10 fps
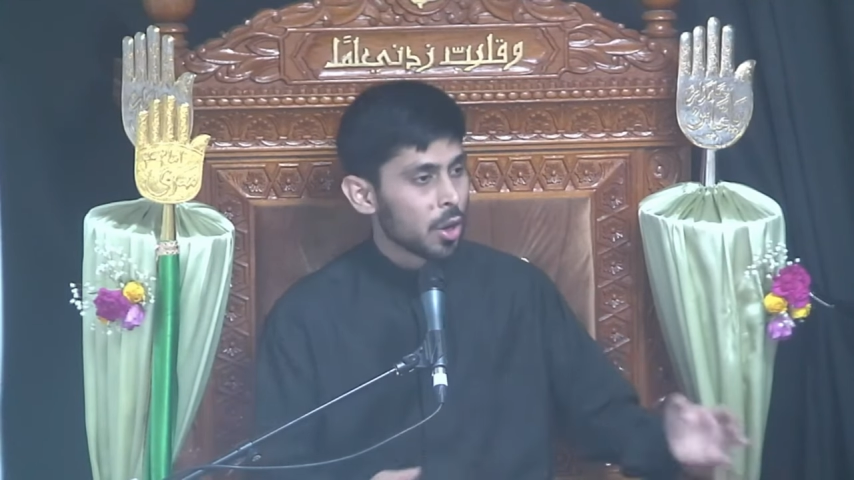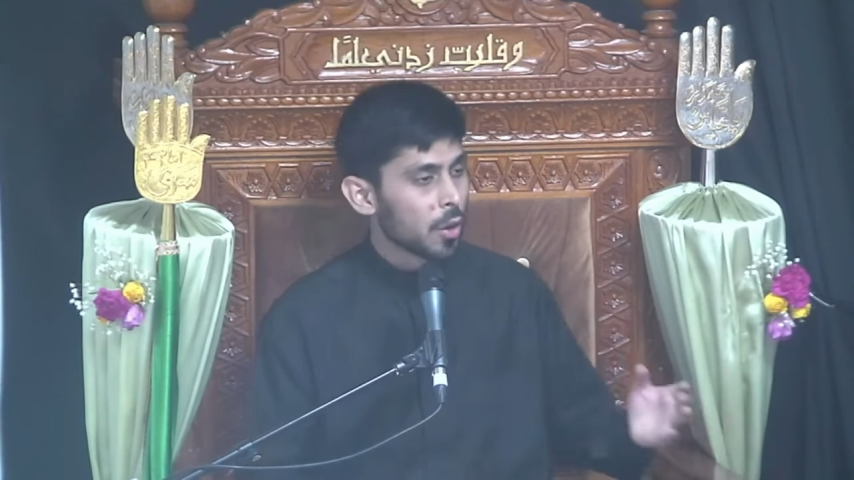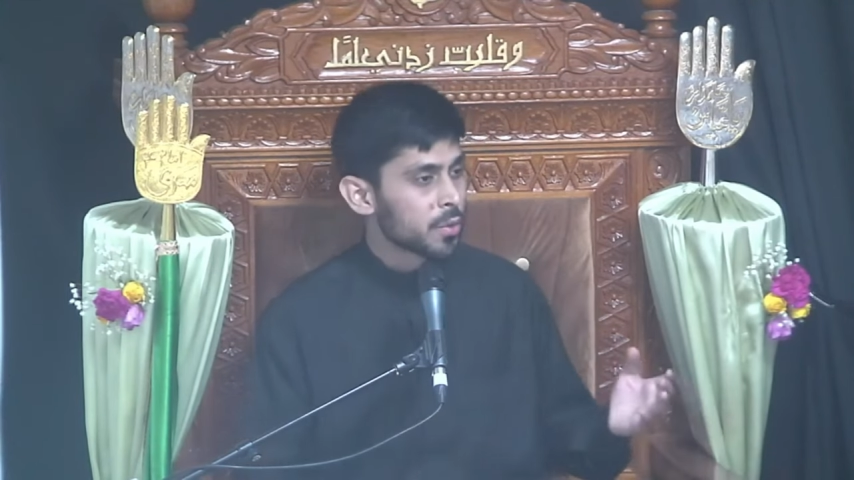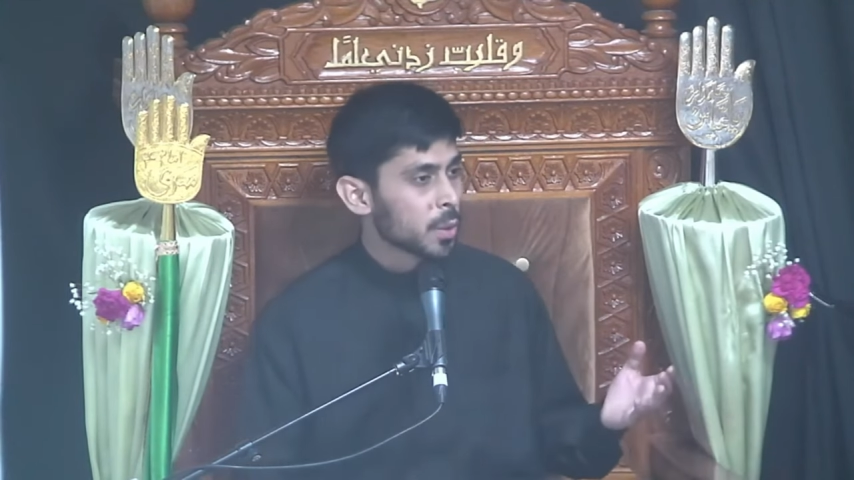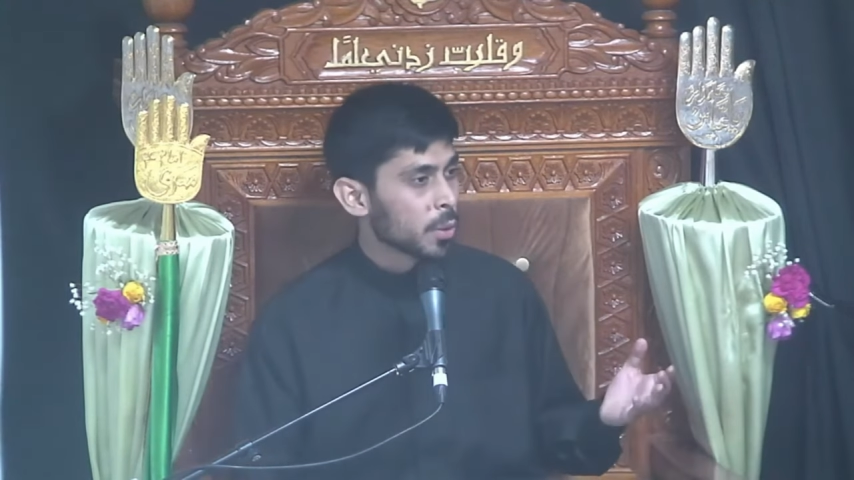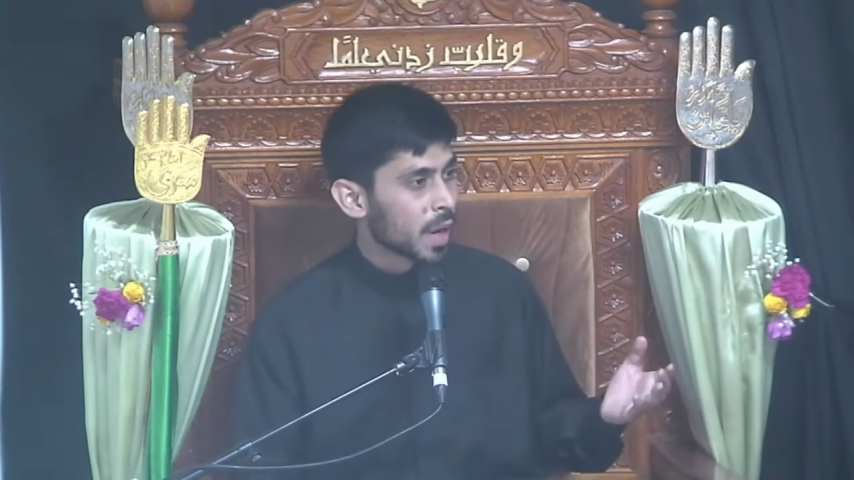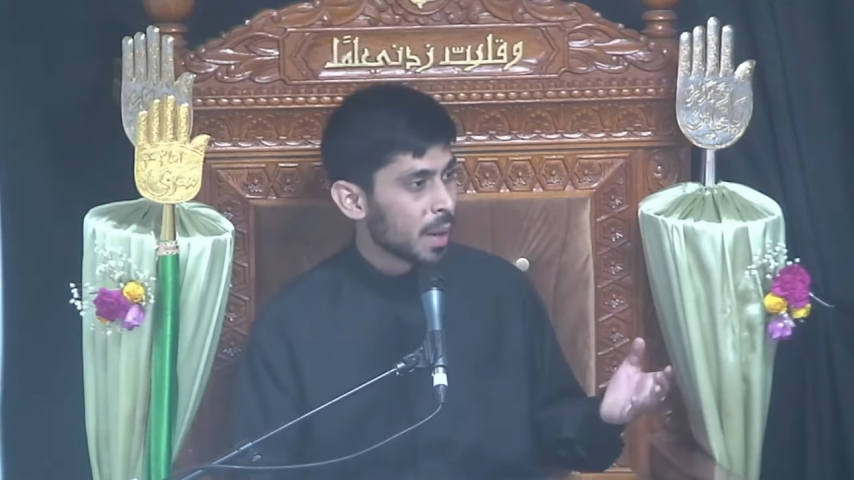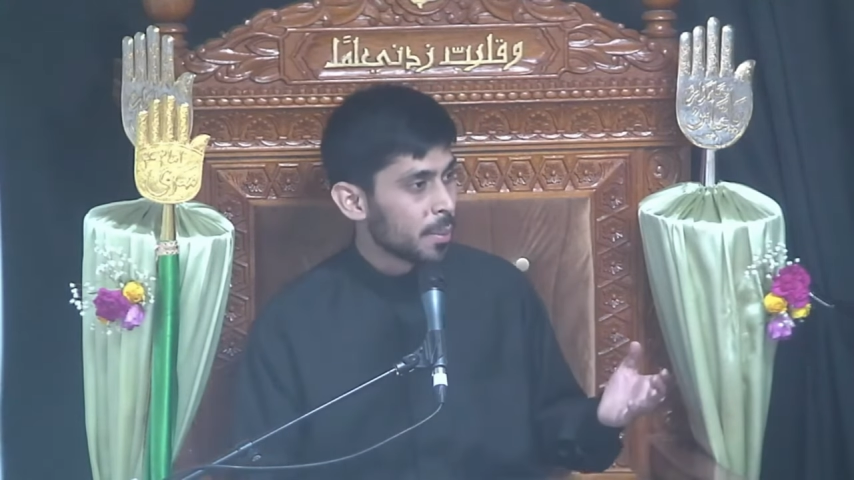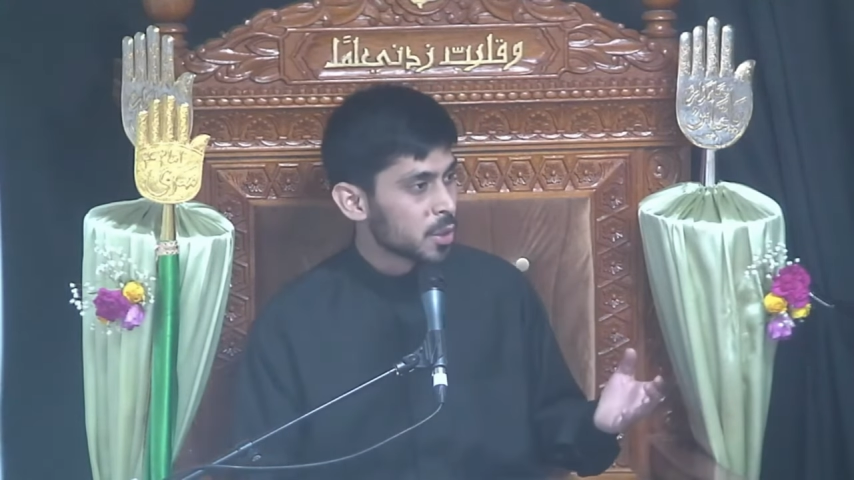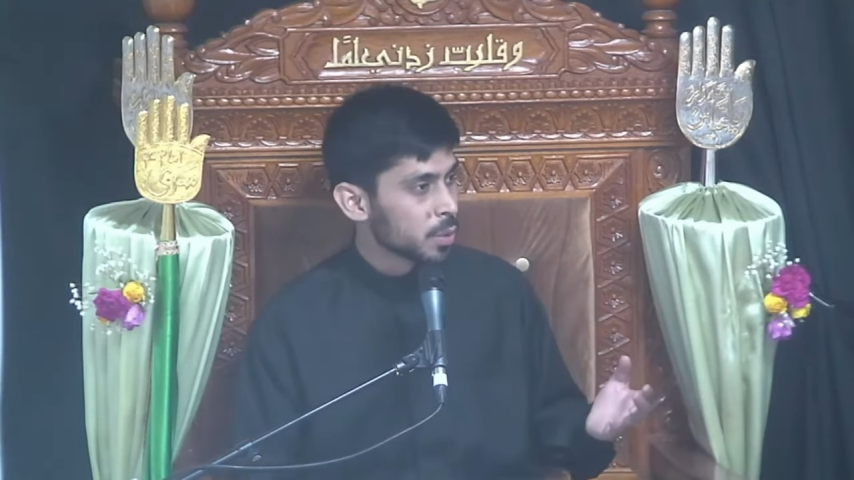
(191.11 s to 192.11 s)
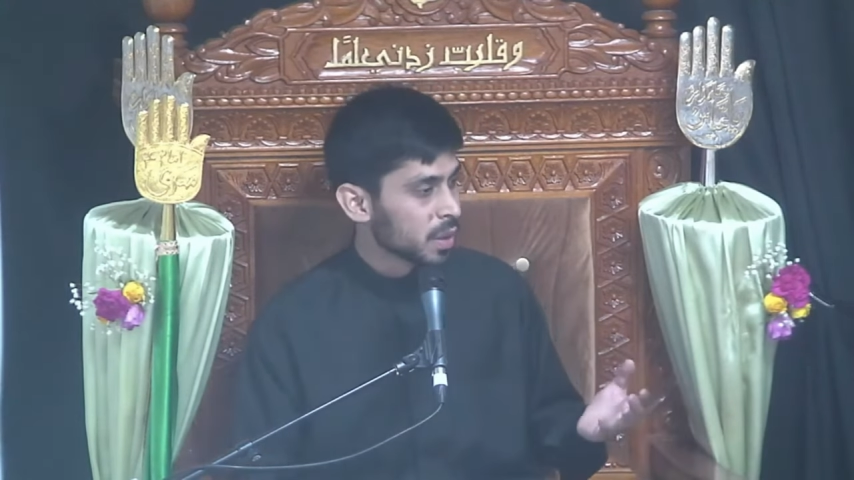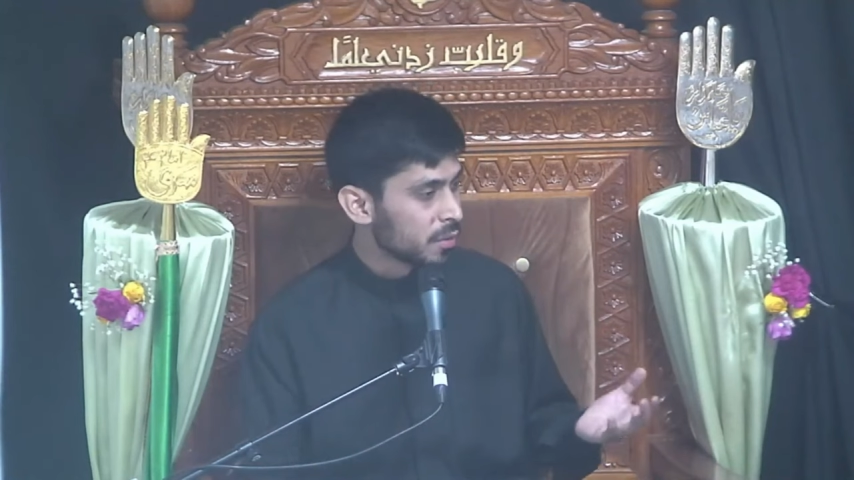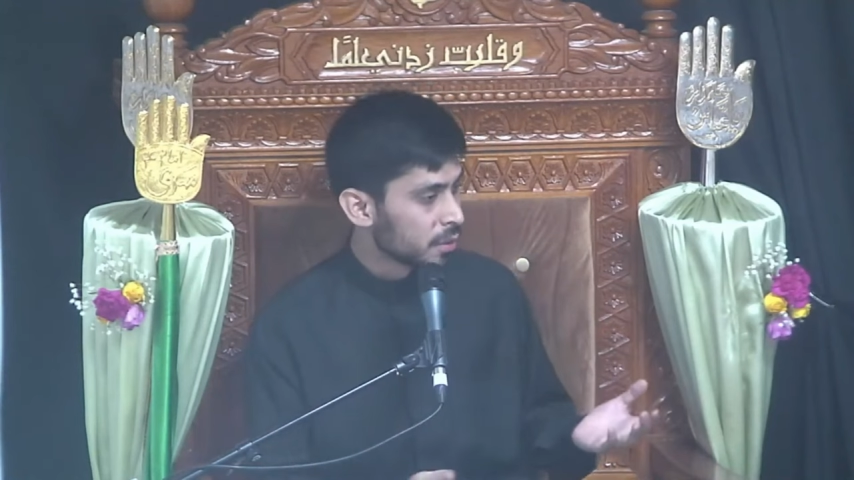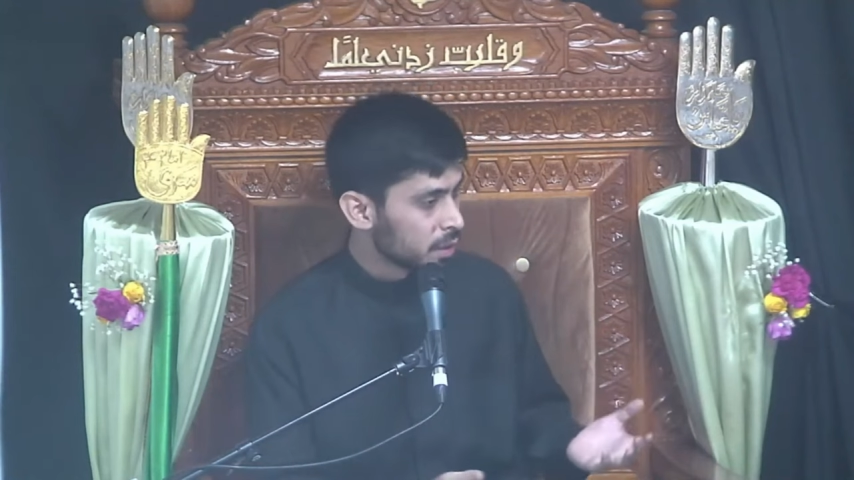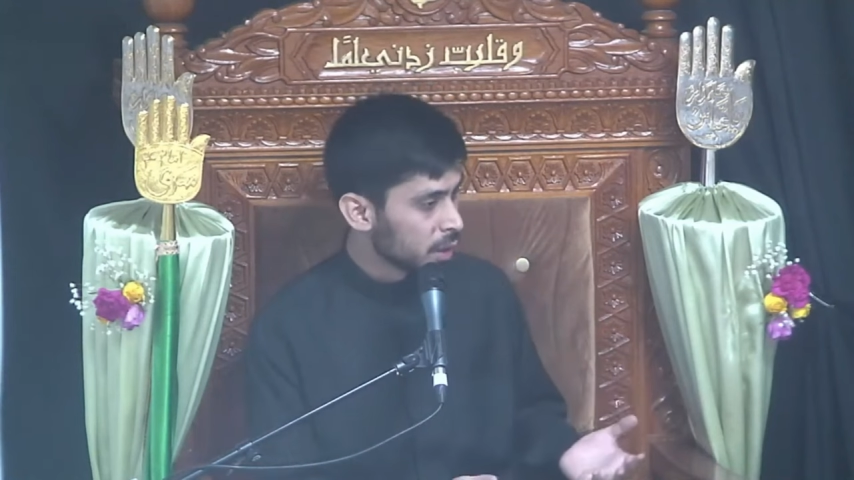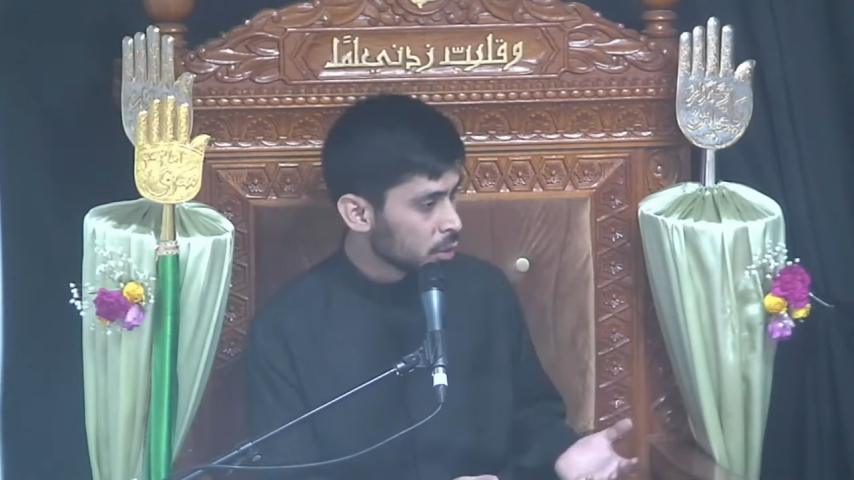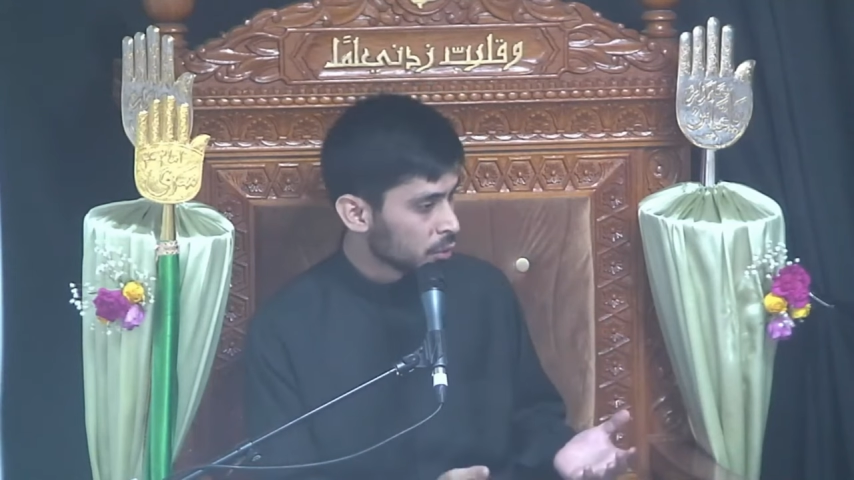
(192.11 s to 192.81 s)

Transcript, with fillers: Often, what happens when the 15th